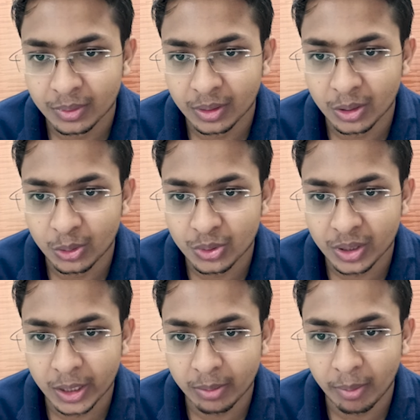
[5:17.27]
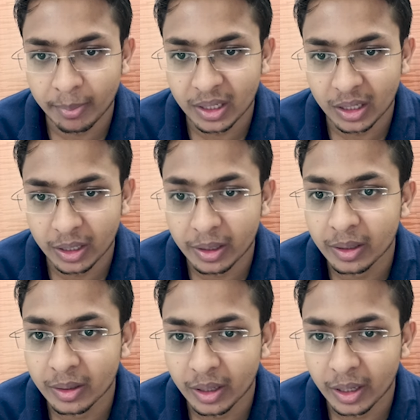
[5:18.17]
the username and
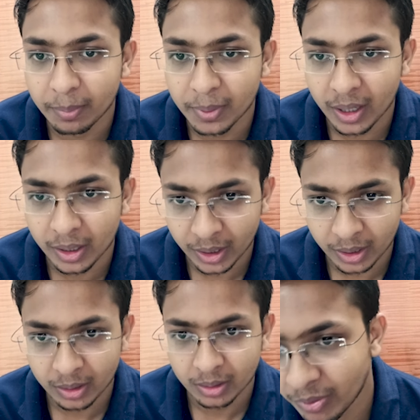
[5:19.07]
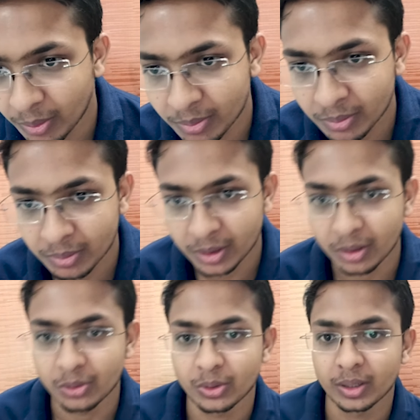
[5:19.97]
in API key. From
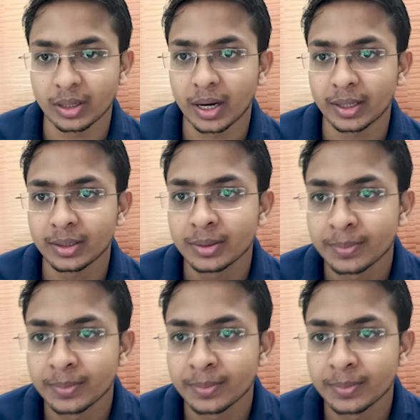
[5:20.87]
here you can get it.